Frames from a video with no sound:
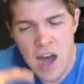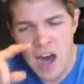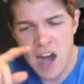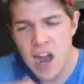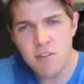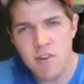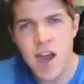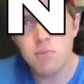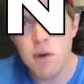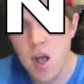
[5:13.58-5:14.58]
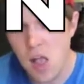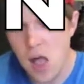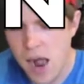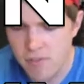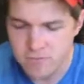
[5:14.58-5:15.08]
I ever had in my
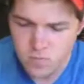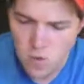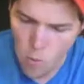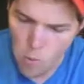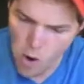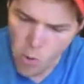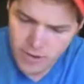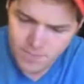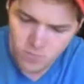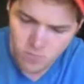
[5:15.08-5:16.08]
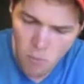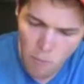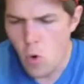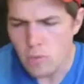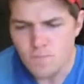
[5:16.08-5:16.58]
life. Woo!
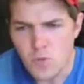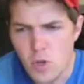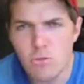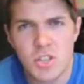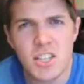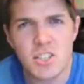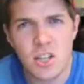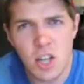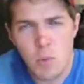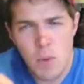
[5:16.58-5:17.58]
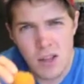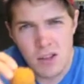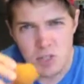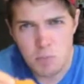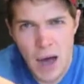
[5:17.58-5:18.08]
Woo! You can taste a little bit of
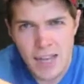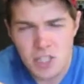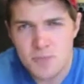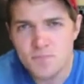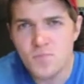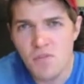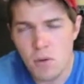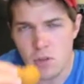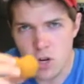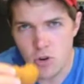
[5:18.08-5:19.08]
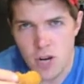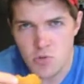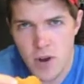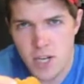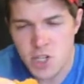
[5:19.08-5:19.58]
the spice from the
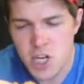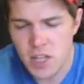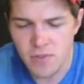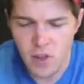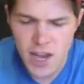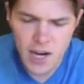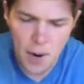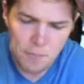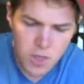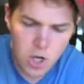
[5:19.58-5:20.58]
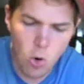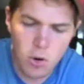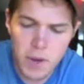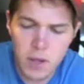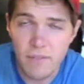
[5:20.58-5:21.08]
crushed red chili flake. The
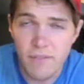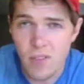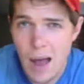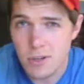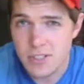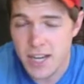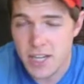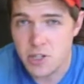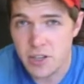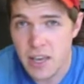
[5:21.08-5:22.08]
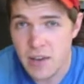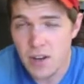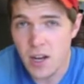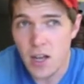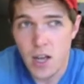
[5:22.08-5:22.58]
cornmeal and flour texture give it
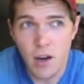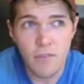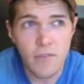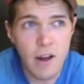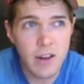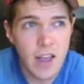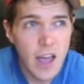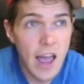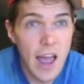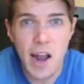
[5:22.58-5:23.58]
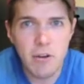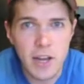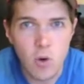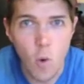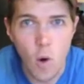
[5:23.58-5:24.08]
a very airy
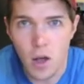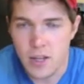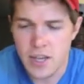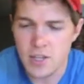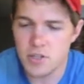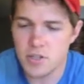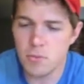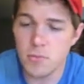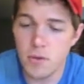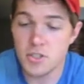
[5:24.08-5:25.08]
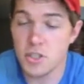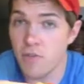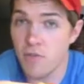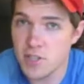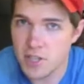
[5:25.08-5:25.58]
quality, as some
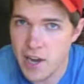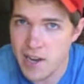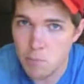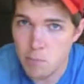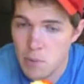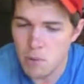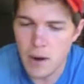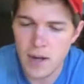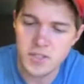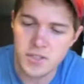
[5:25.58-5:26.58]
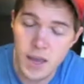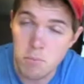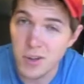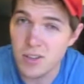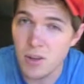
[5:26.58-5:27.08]
sophisticated people might say,
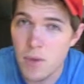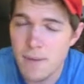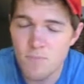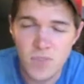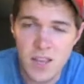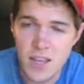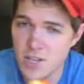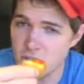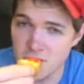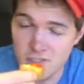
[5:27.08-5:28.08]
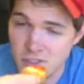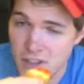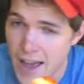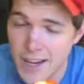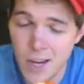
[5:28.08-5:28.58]
but to me, it's just
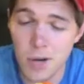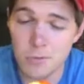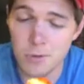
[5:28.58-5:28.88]
daggum